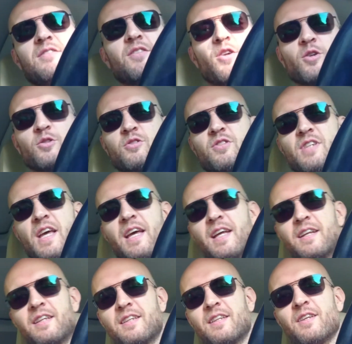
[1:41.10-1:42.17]
Not to say
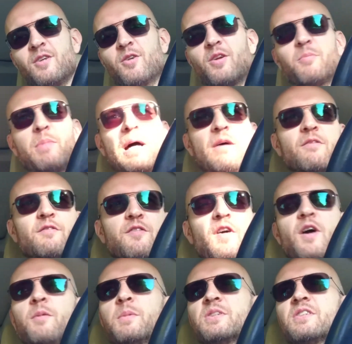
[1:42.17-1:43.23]
anything good about
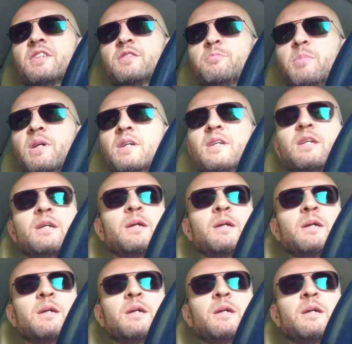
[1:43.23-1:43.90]
pharmacies, but